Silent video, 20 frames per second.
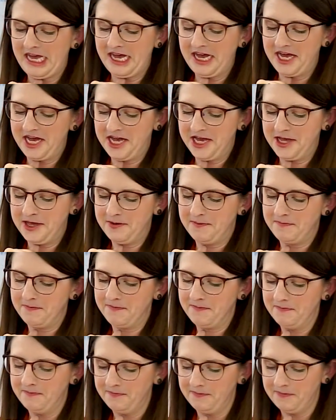
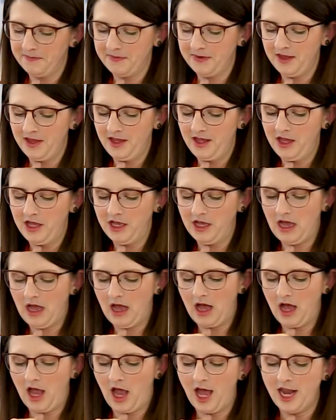Um,
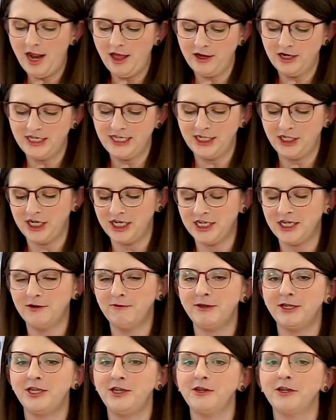another suggestion
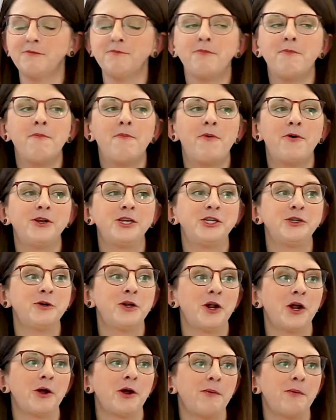was you can put, do an,